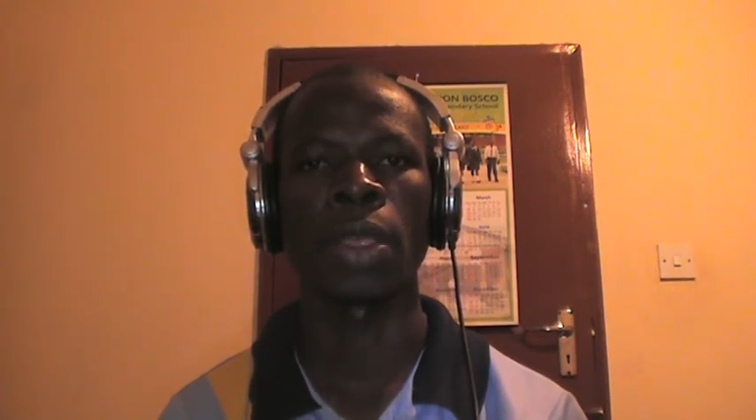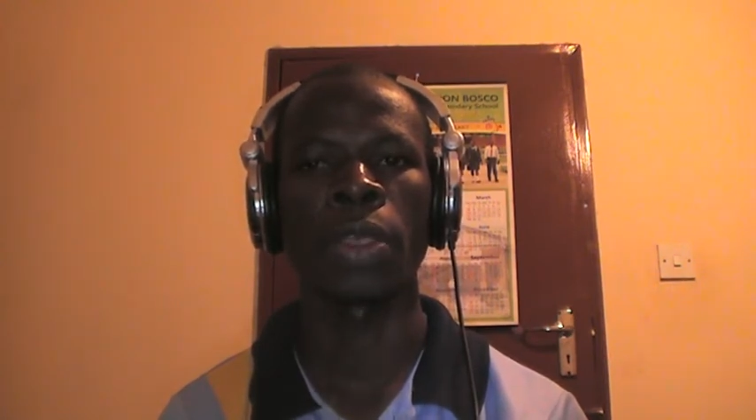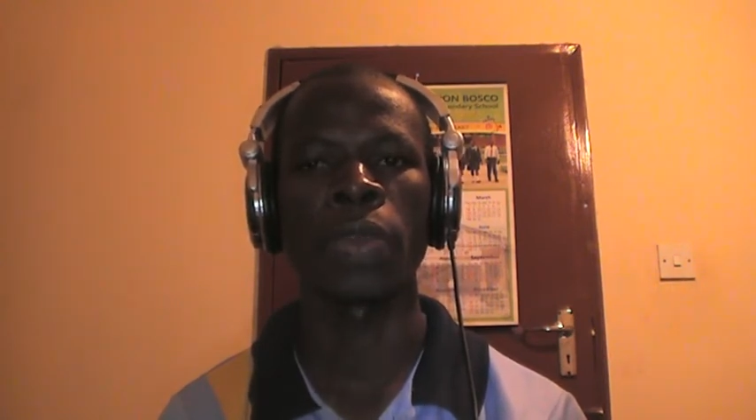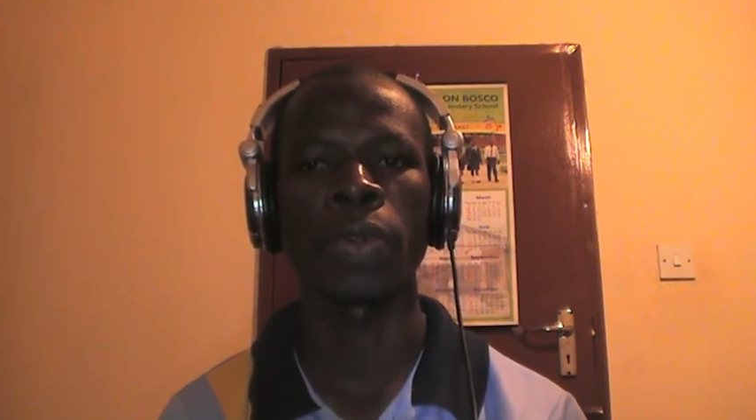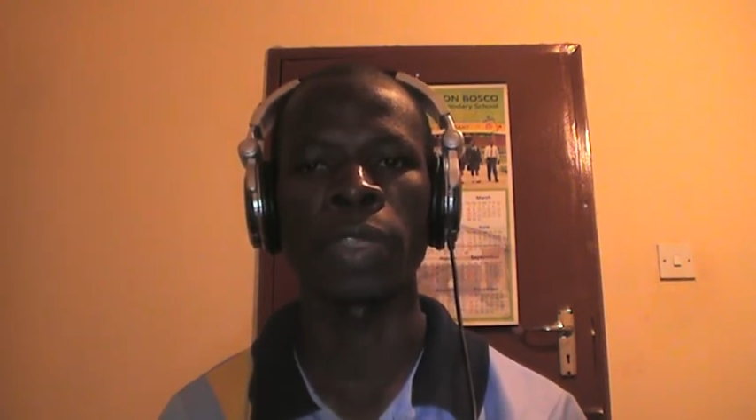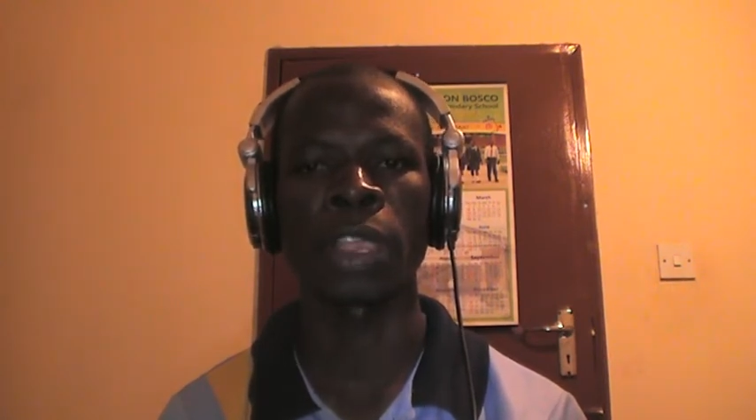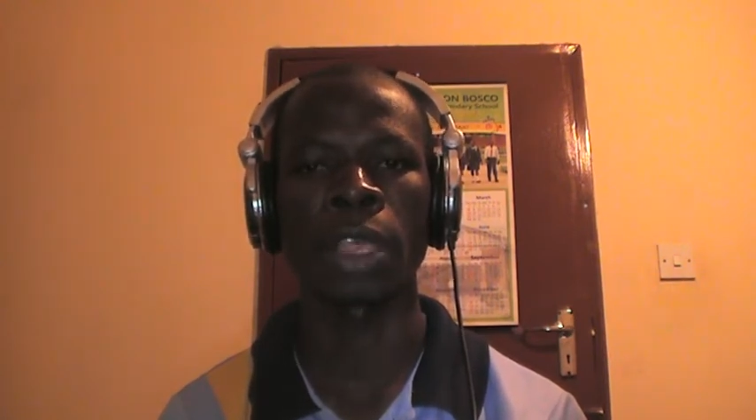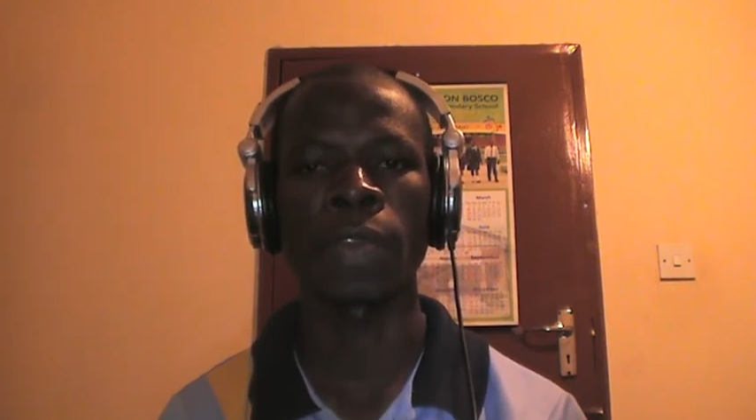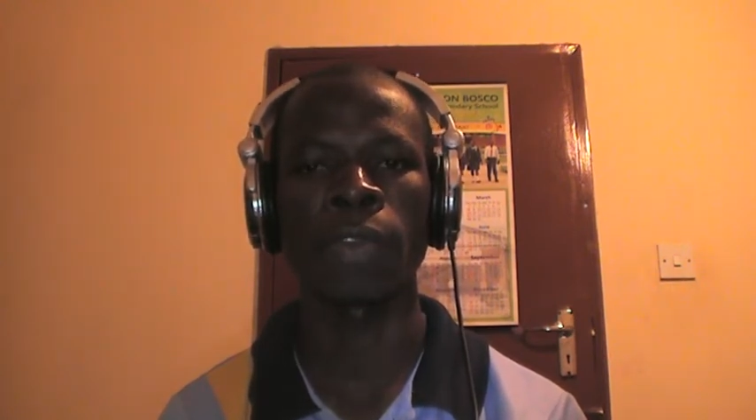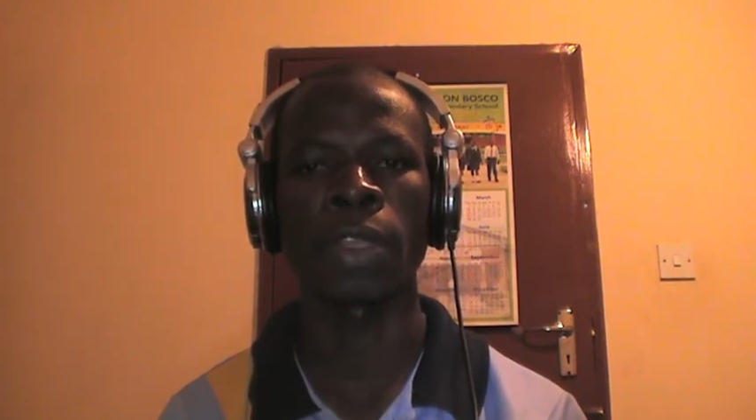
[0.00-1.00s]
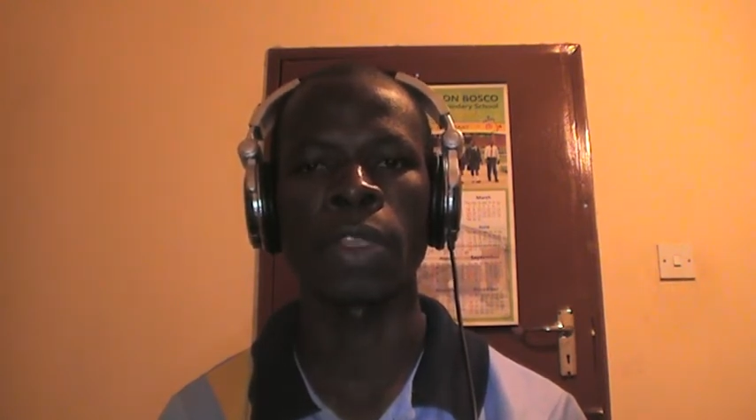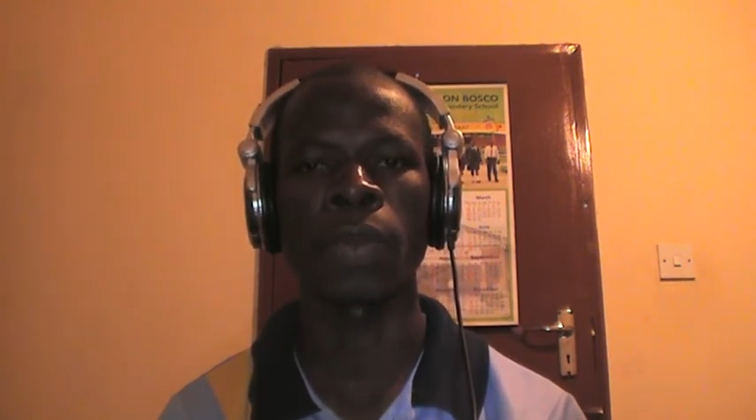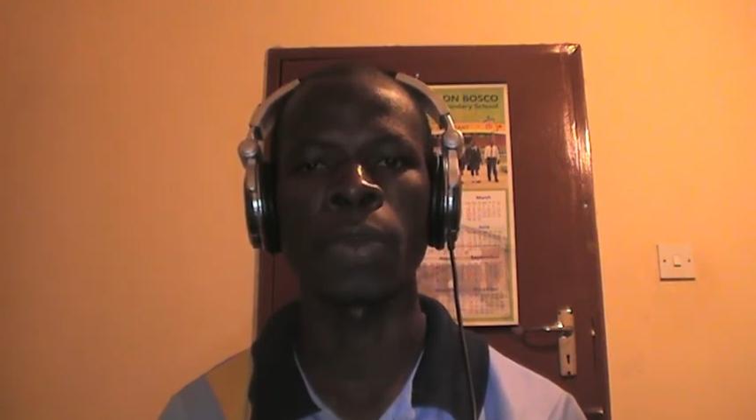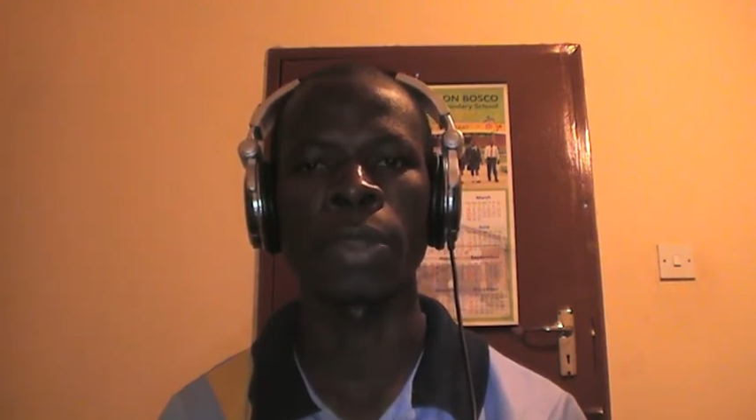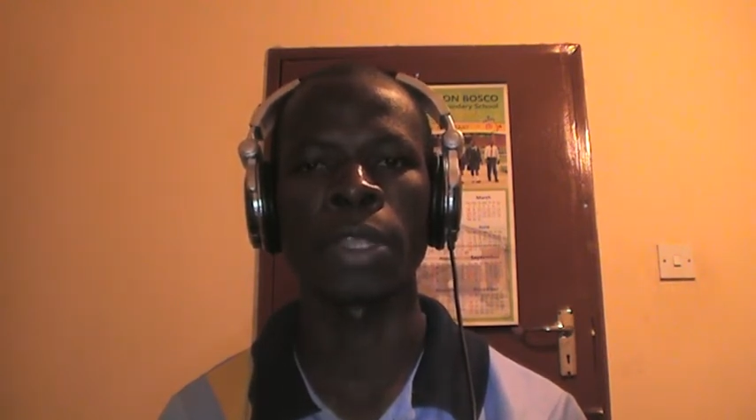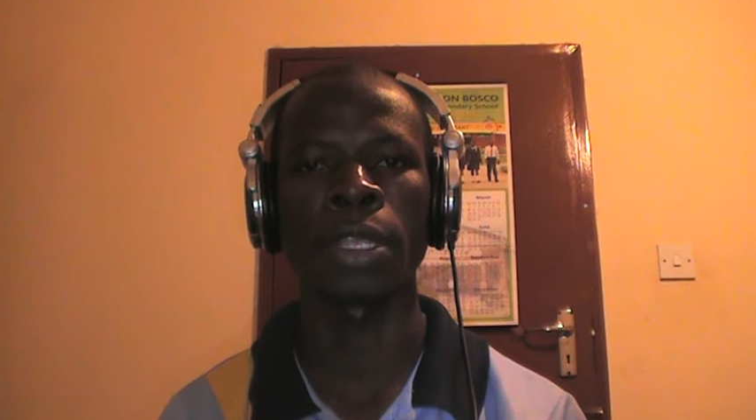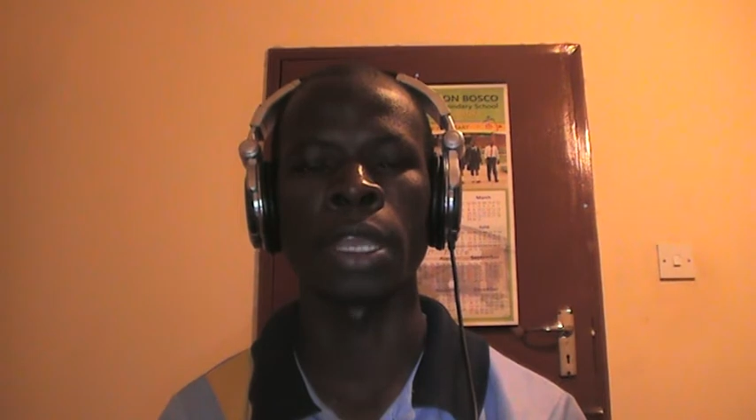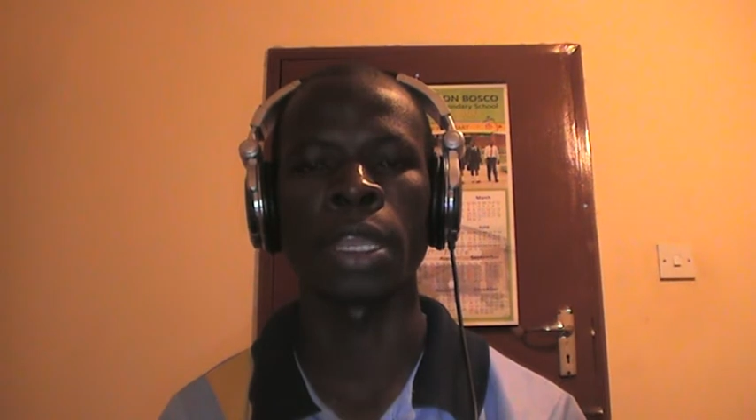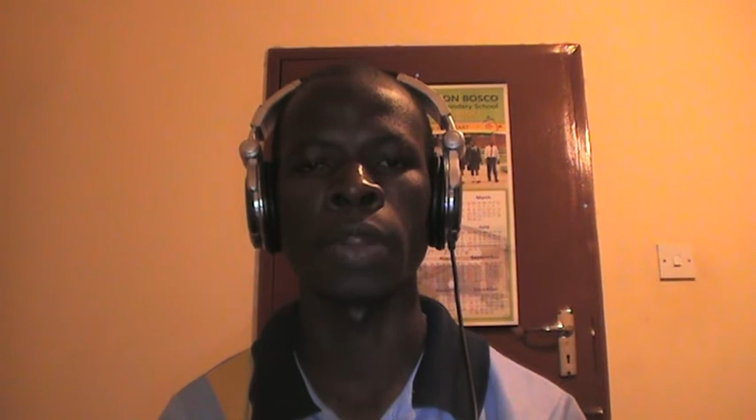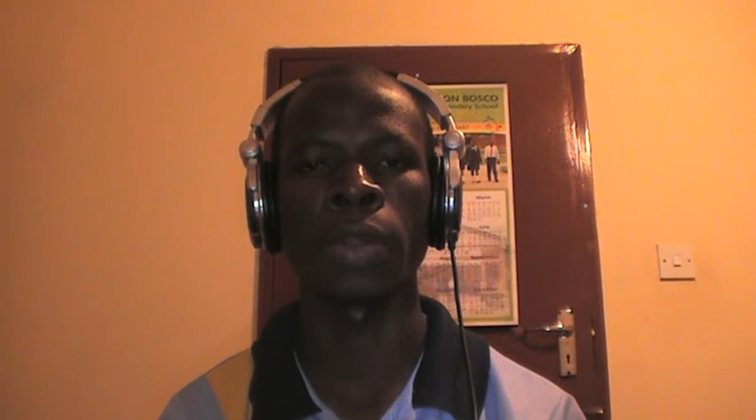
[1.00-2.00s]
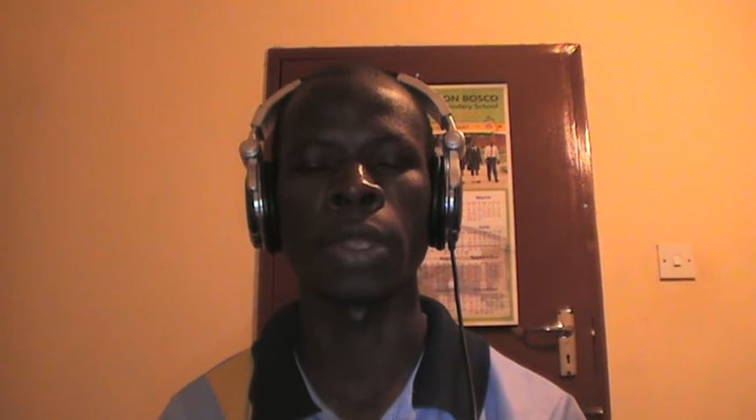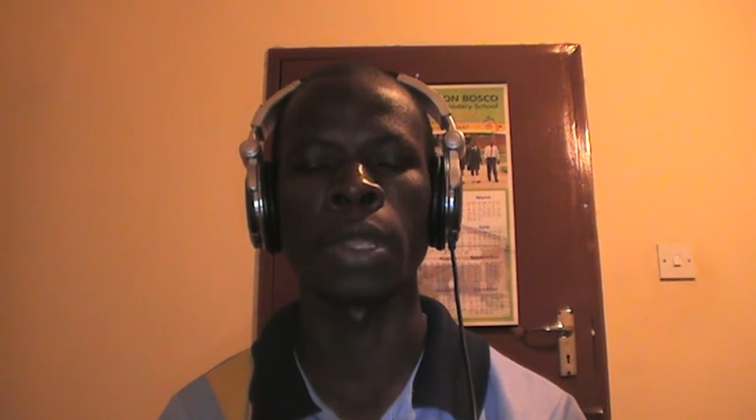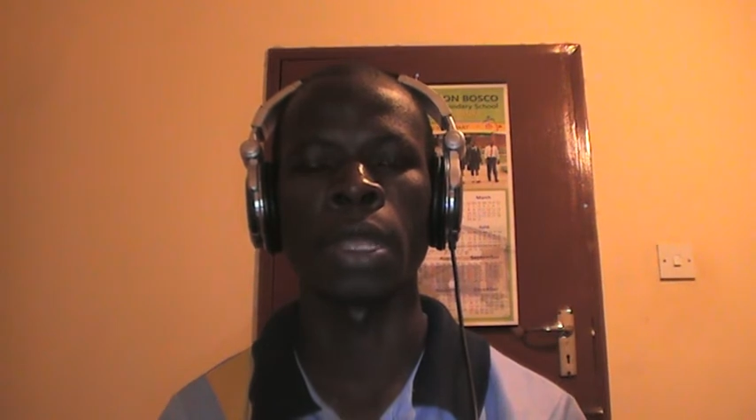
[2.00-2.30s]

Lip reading: you receive it with where